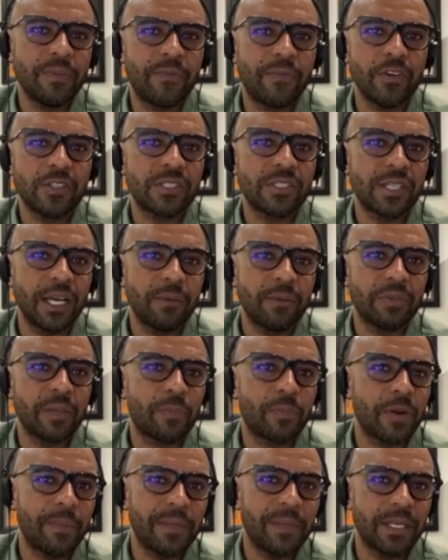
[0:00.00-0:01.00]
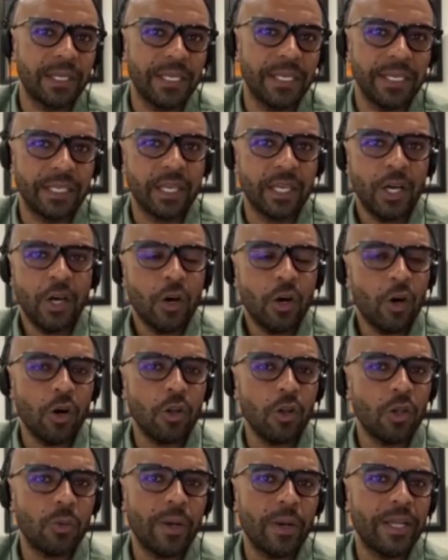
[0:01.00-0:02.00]
we first started with the Premier League
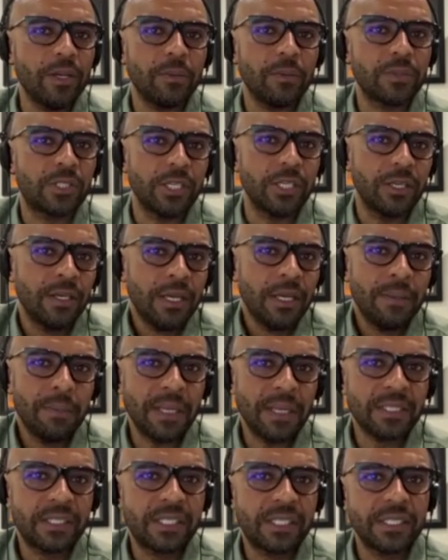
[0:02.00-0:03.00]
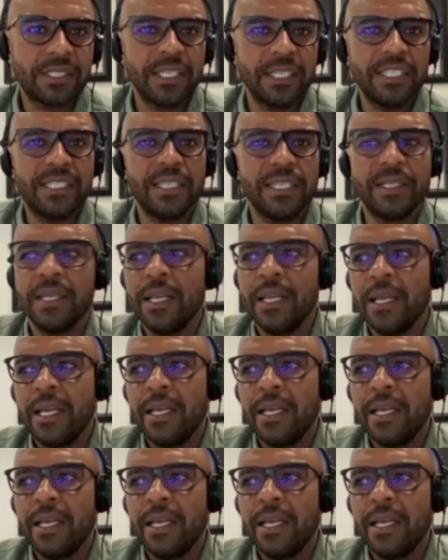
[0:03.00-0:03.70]
all the way up to Manchester City.